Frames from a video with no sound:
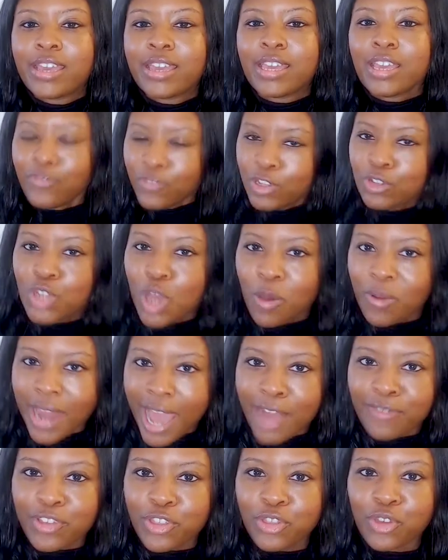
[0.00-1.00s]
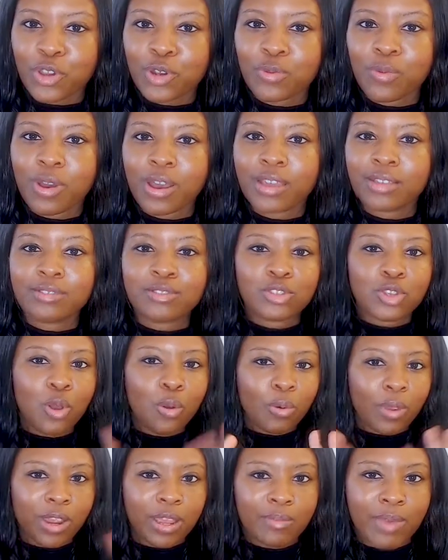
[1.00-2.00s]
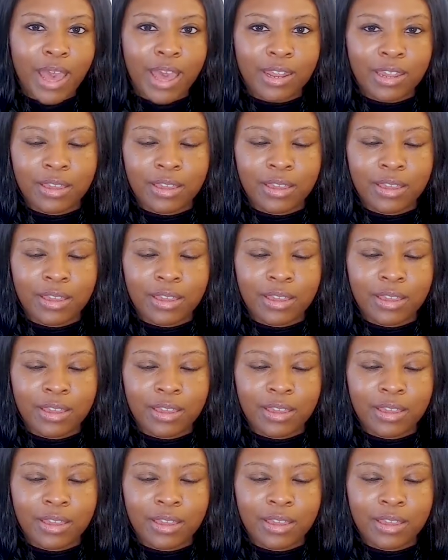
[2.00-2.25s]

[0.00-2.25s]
If you don't have a 3rd one, don't worry about